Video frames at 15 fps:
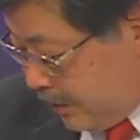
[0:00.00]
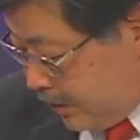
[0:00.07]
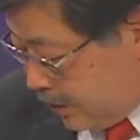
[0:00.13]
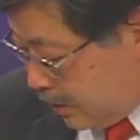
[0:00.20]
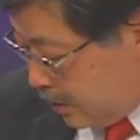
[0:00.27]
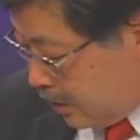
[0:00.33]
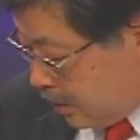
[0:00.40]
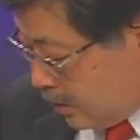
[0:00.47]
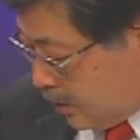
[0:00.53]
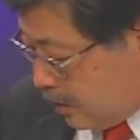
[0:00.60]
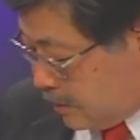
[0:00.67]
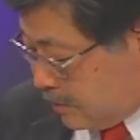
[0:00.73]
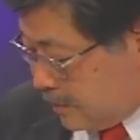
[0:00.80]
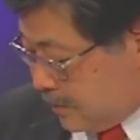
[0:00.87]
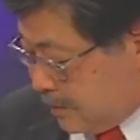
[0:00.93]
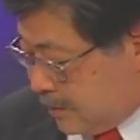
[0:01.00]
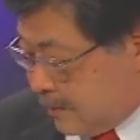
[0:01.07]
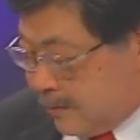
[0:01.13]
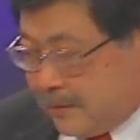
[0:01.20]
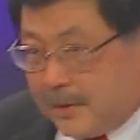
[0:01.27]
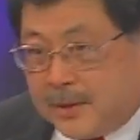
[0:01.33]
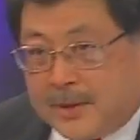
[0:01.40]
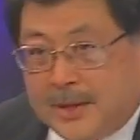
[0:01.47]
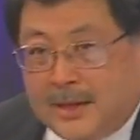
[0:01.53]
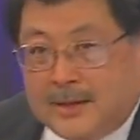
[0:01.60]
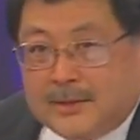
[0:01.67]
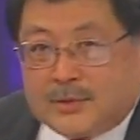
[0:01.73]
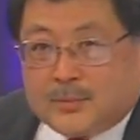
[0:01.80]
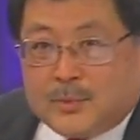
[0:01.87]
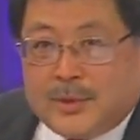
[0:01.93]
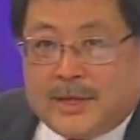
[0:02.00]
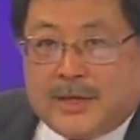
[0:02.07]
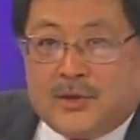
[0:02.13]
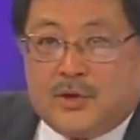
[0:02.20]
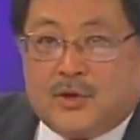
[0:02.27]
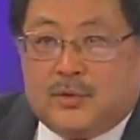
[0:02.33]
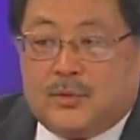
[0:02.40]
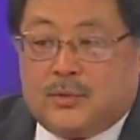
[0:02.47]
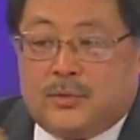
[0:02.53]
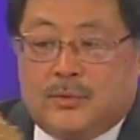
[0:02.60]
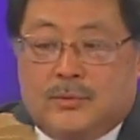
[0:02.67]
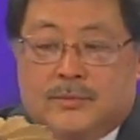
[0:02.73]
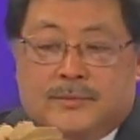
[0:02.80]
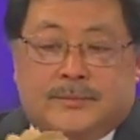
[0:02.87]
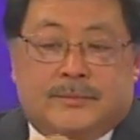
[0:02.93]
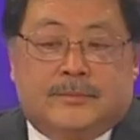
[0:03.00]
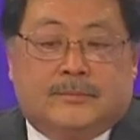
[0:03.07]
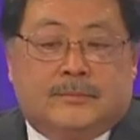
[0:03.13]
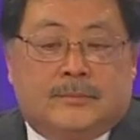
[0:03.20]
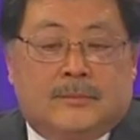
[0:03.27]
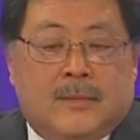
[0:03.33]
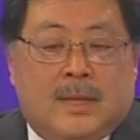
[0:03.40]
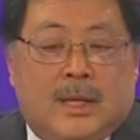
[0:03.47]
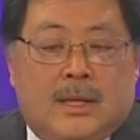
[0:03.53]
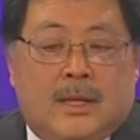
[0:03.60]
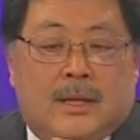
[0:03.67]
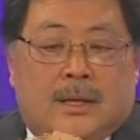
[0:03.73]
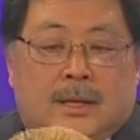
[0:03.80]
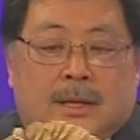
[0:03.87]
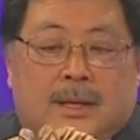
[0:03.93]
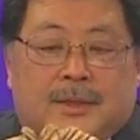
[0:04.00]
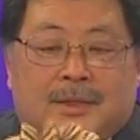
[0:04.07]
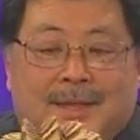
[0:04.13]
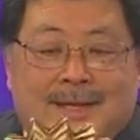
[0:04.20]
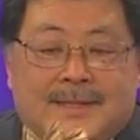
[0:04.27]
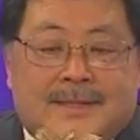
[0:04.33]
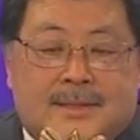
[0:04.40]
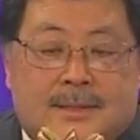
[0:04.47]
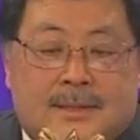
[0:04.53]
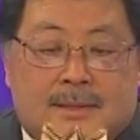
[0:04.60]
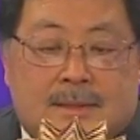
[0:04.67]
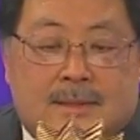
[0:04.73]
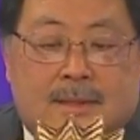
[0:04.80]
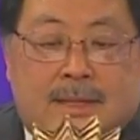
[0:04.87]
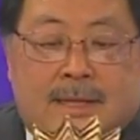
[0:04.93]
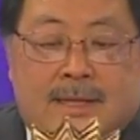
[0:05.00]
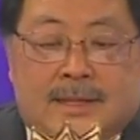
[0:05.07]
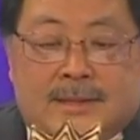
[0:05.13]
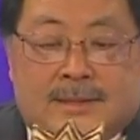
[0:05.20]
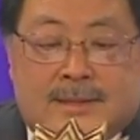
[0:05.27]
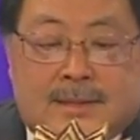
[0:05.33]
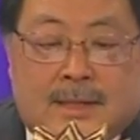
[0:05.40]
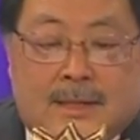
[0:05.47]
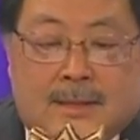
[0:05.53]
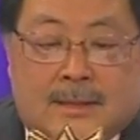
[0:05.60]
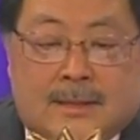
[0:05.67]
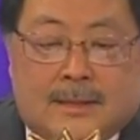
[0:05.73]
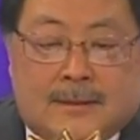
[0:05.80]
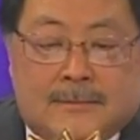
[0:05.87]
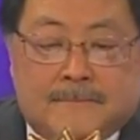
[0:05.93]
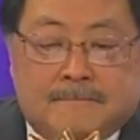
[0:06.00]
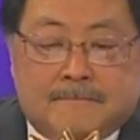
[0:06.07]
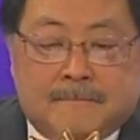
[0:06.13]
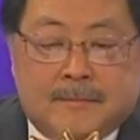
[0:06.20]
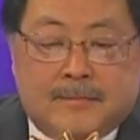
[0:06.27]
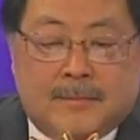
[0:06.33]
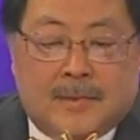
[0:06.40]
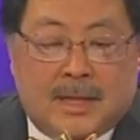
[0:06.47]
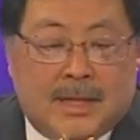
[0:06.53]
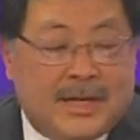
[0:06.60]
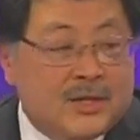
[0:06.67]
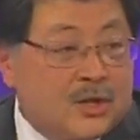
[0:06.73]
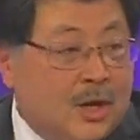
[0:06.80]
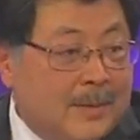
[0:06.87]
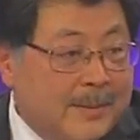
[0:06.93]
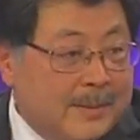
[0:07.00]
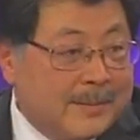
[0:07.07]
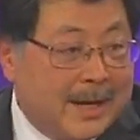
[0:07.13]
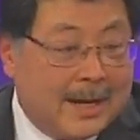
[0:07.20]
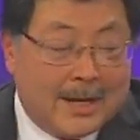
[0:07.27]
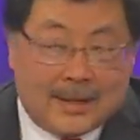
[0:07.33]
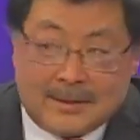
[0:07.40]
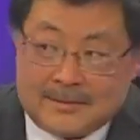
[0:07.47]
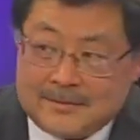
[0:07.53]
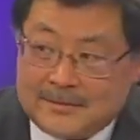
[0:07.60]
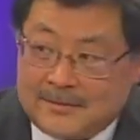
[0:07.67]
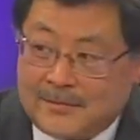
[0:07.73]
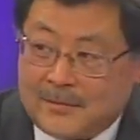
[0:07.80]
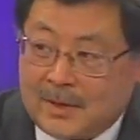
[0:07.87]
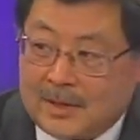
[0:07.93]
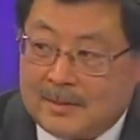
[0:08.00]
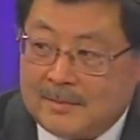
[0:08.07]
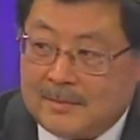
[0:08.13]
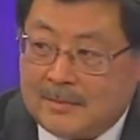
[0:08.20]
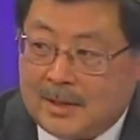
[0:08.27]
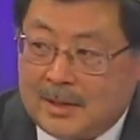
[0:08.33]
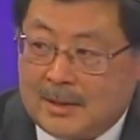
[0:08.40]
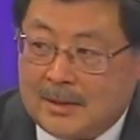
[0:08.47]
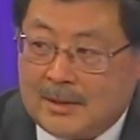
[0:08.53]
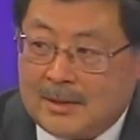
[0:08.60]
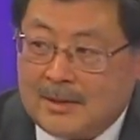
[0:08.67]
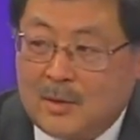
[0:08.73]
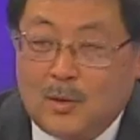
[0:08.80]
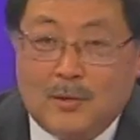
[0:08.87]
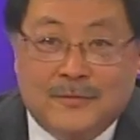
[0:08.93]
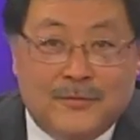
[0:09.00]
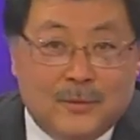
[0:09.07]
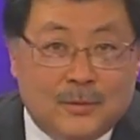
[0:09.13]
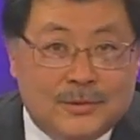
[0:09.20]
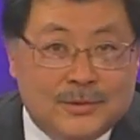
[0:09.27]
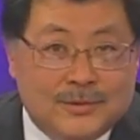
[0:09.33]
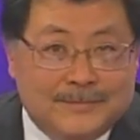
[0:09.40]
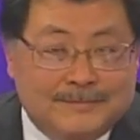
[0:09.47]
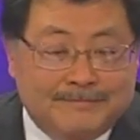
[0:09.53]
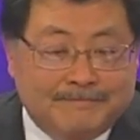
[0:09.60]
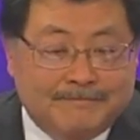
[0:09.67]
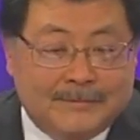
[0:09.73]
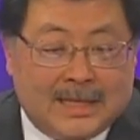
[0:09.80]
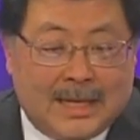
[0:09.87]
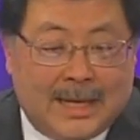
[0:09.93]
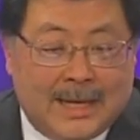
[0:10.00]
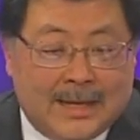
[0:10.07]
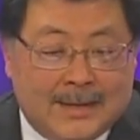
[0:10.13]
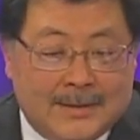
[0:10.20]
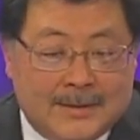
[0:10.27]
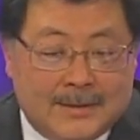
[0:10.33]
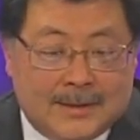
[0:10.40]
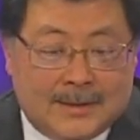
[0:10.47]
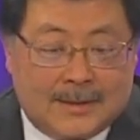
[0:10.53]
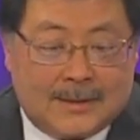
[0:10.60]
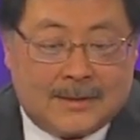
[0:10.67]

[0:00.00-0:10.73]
There are things we can do. This is a shopping bag from Whole Foods. And